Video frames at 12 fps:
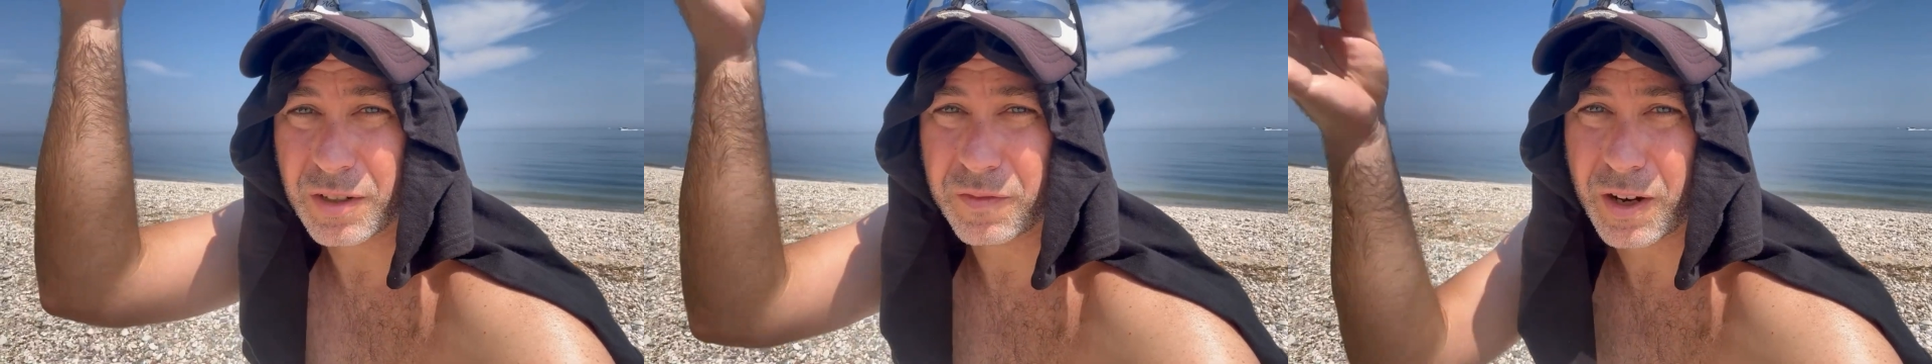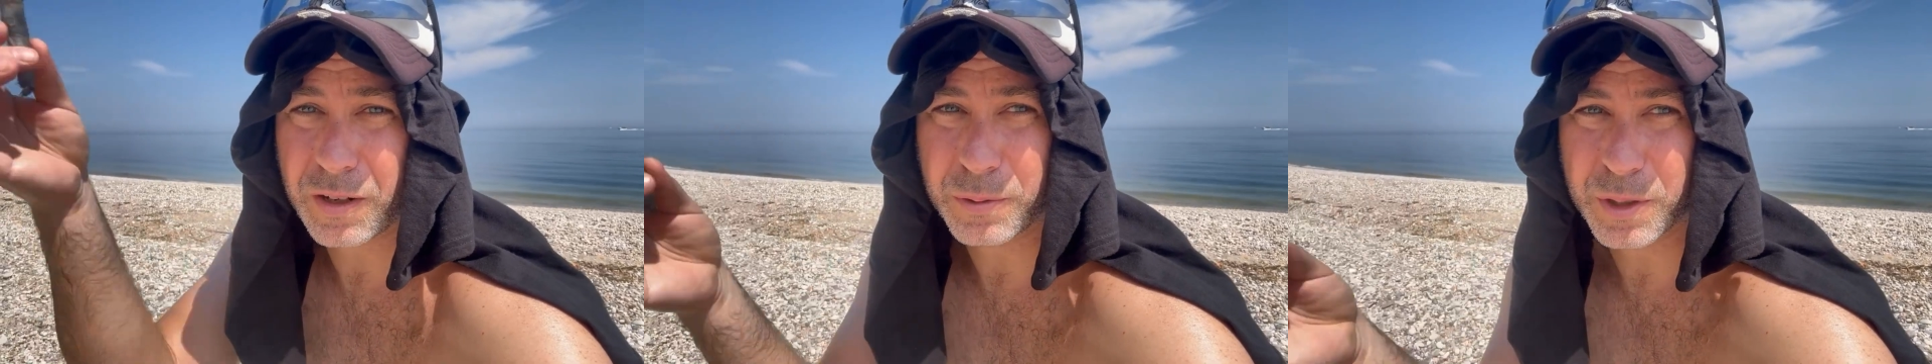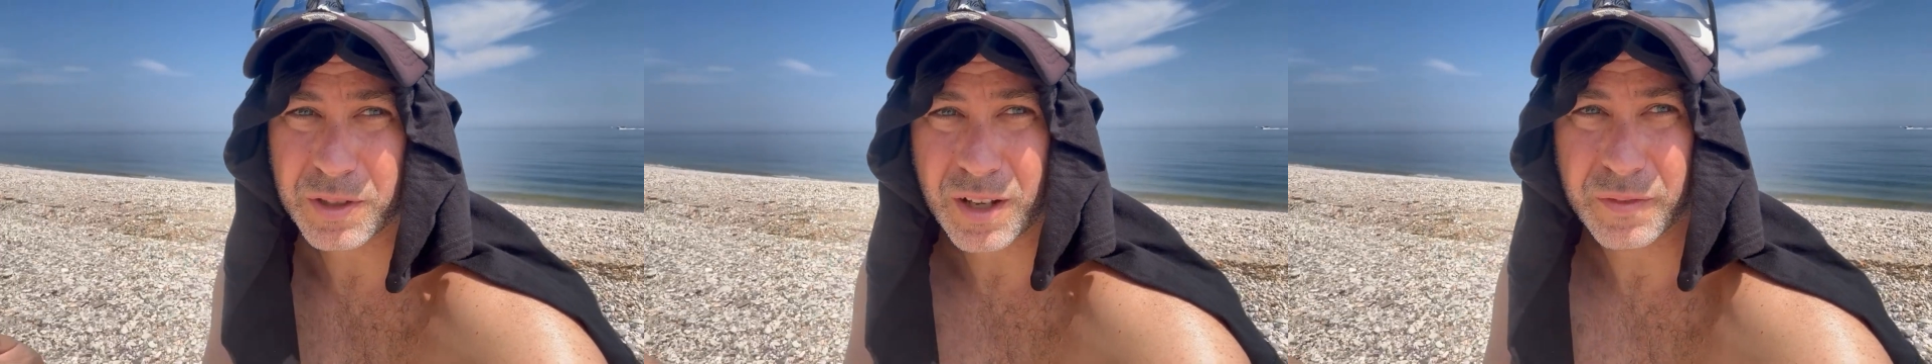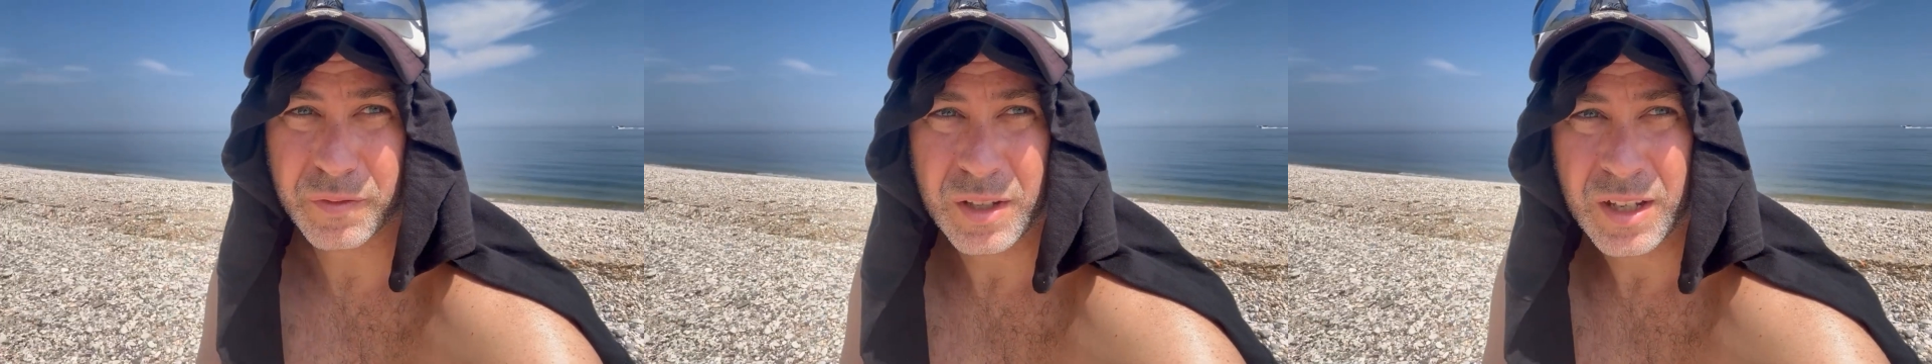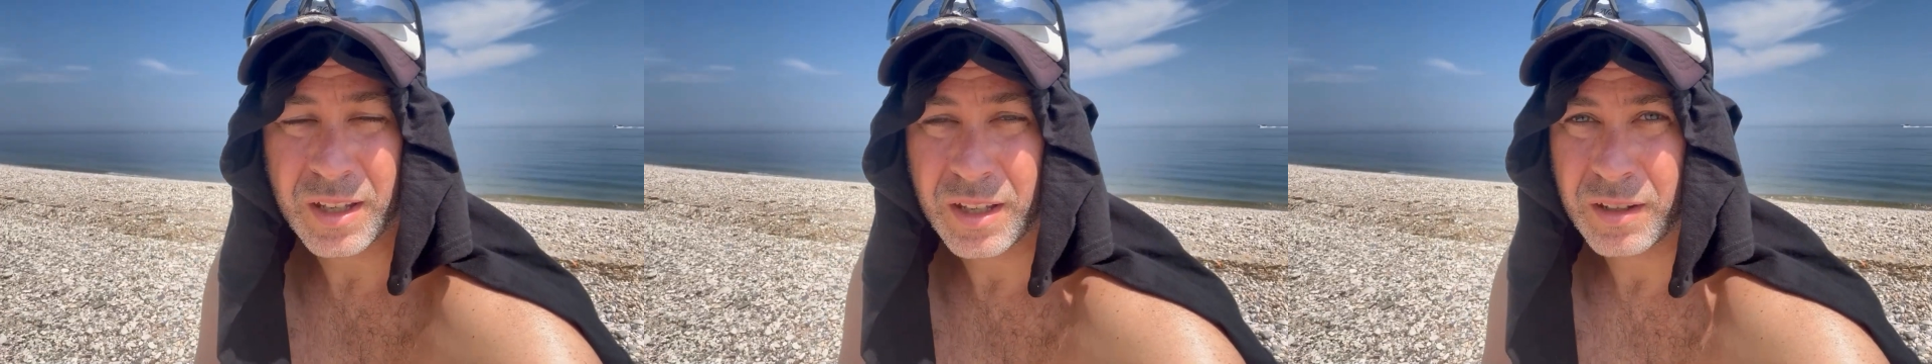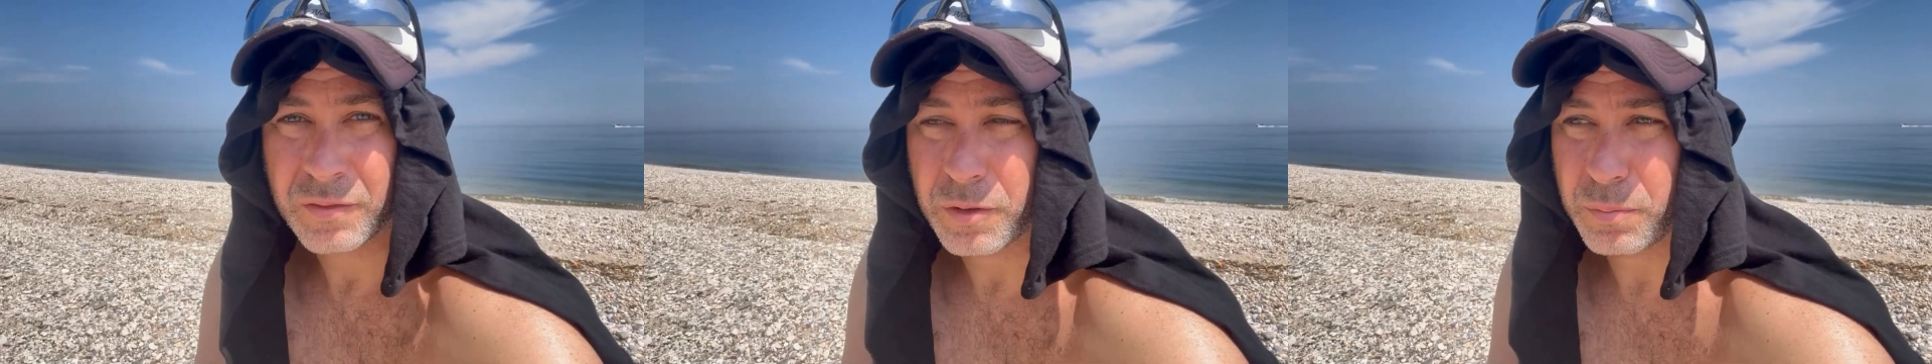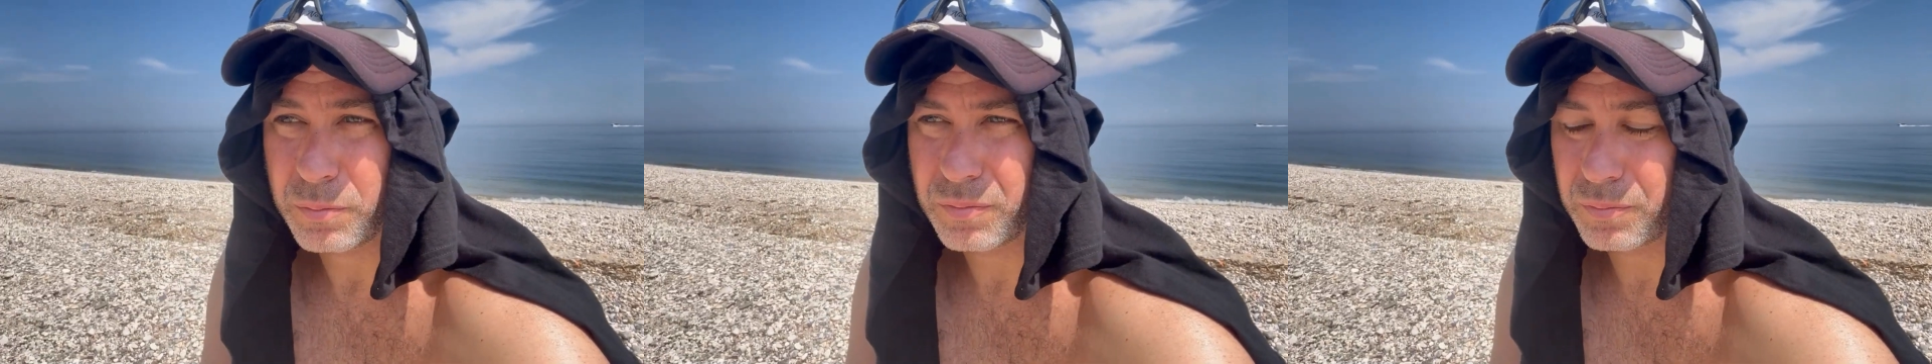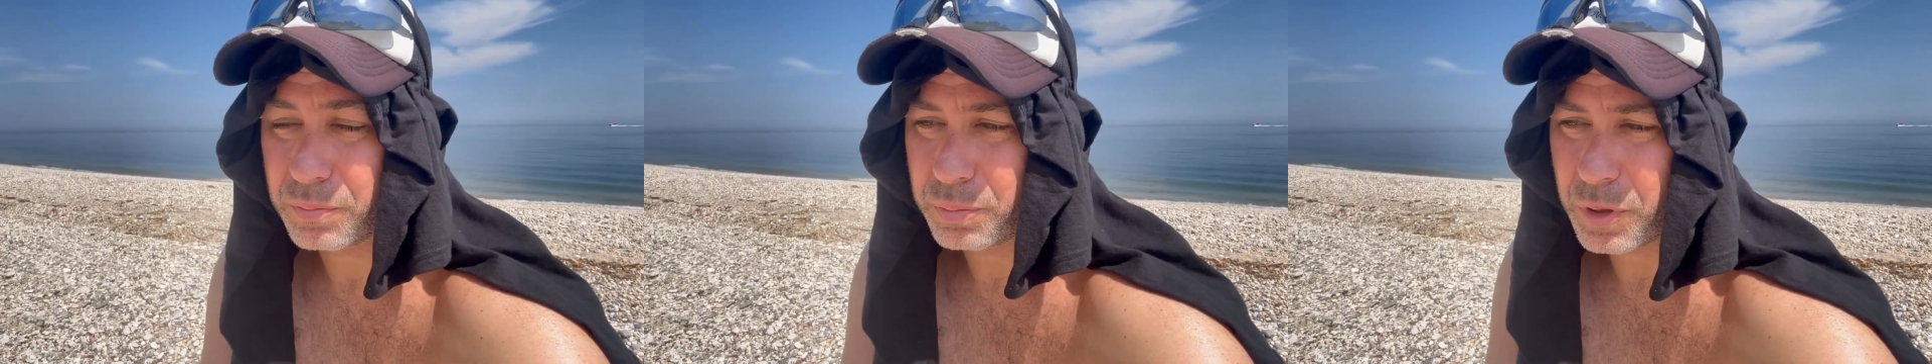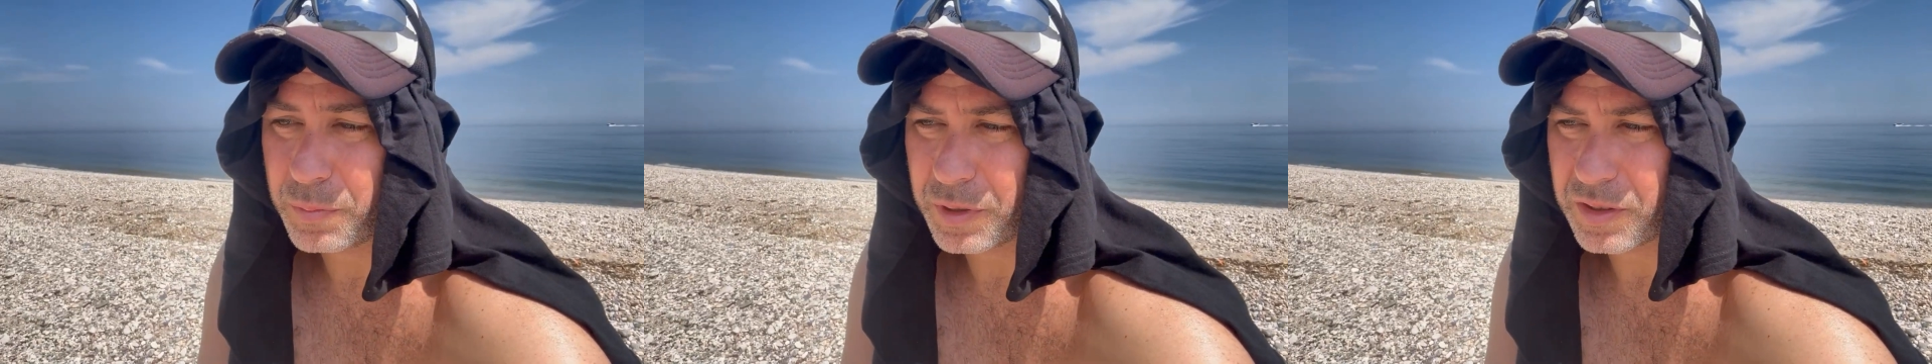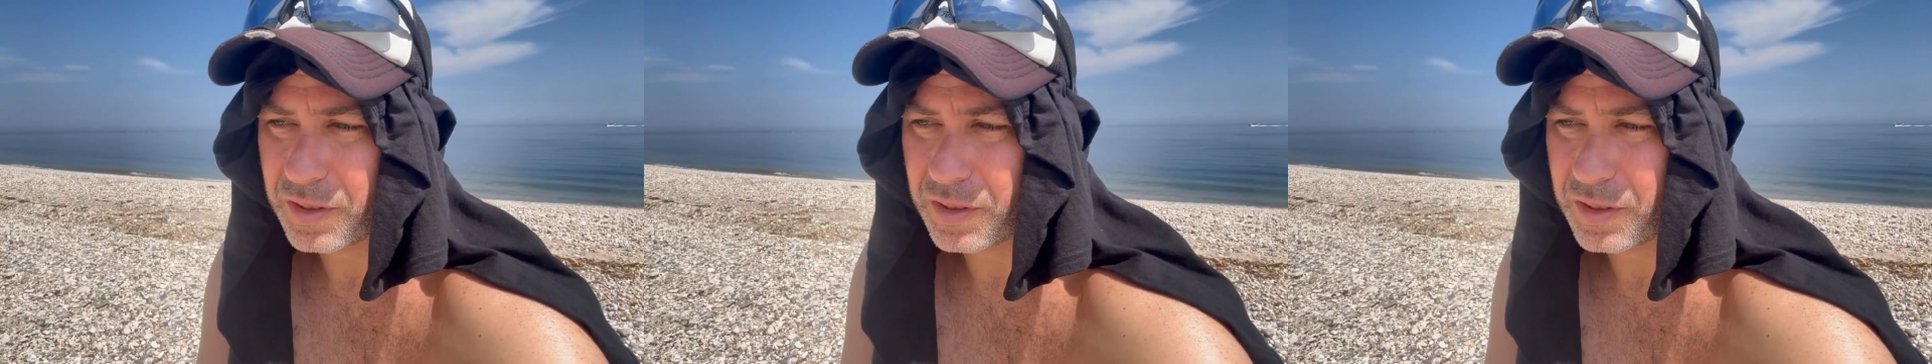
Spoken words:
fireworks off from pretty much